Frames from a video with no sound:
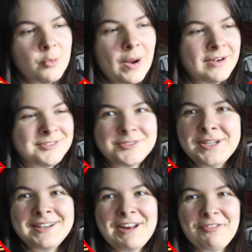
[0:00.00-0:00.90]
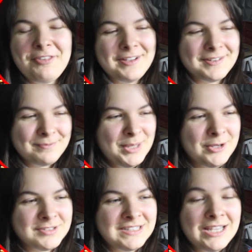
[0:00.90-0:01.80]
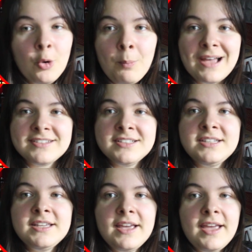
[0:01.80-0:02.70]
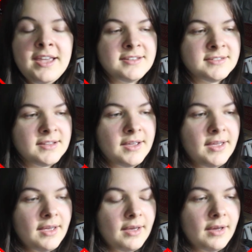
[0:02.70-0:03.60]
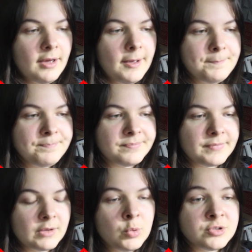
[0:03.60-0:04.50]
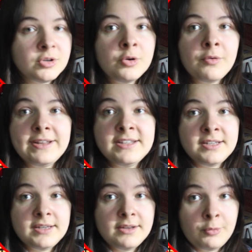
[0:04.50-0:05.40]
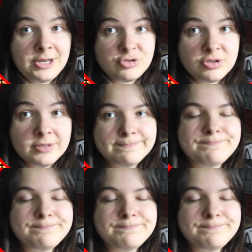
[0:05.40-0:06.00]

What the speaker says: we are doing nothing because the opacity is was already reached.